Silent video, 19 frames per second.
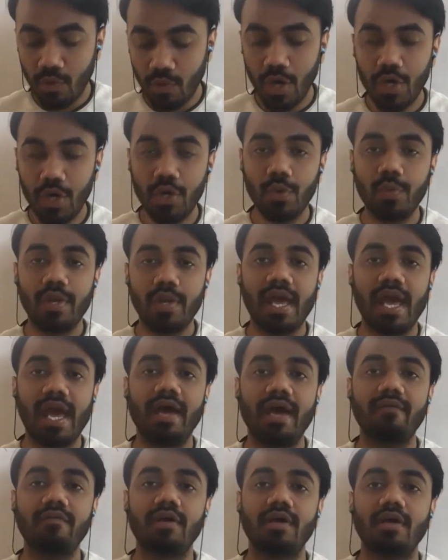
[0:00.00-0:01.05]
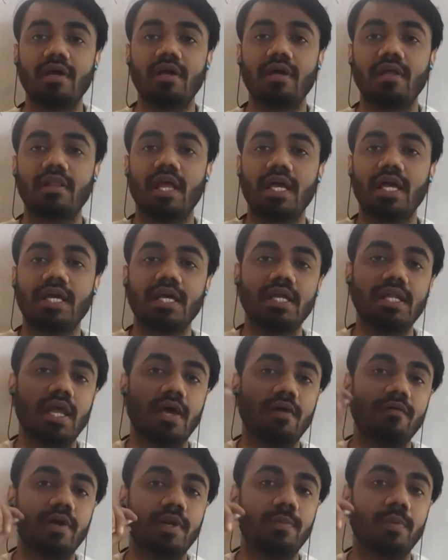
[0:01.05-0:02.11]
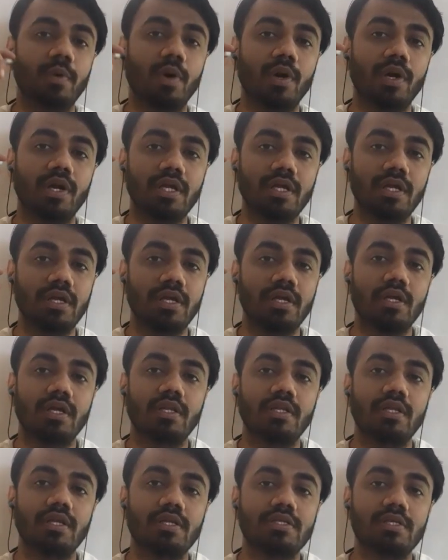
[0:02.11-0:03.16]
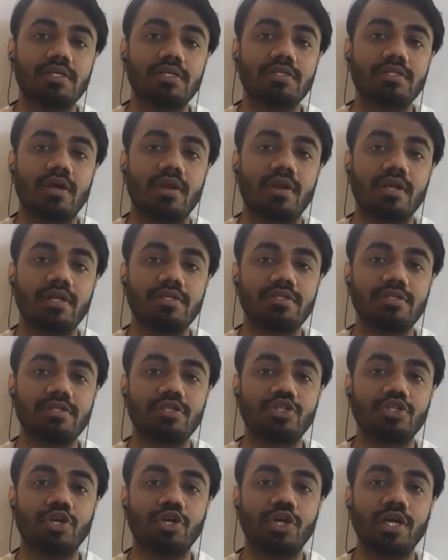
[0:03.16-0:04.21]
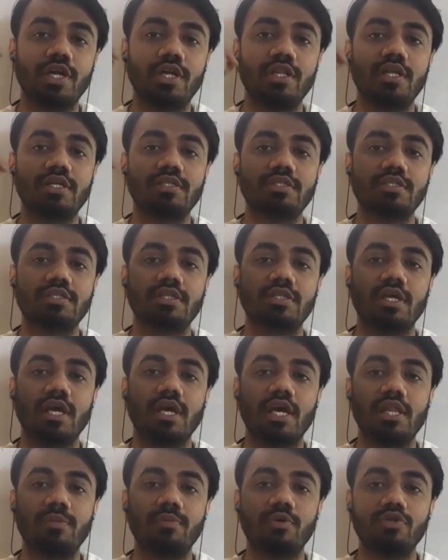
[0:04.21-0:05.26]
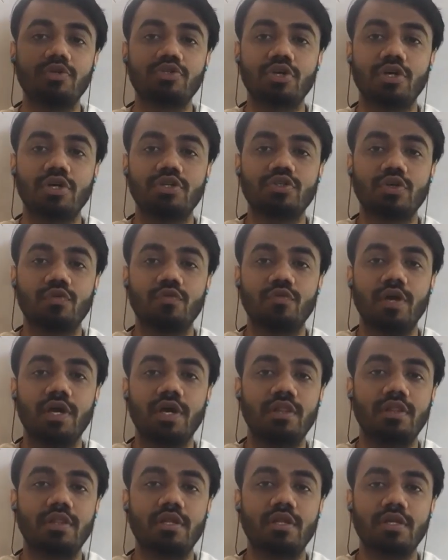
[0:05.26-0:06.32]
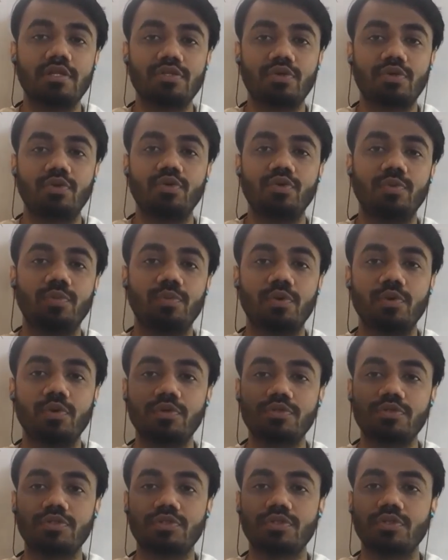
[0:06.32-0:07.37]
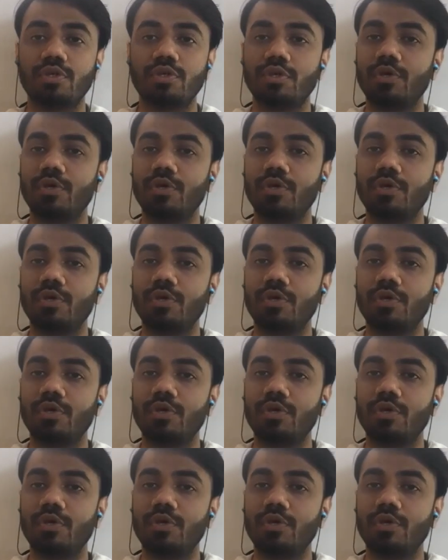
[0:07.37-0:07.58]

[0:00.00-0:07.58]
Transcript: what do we have? Like in our body, this is the wrist joint, this is the elbow joint. So when these two bones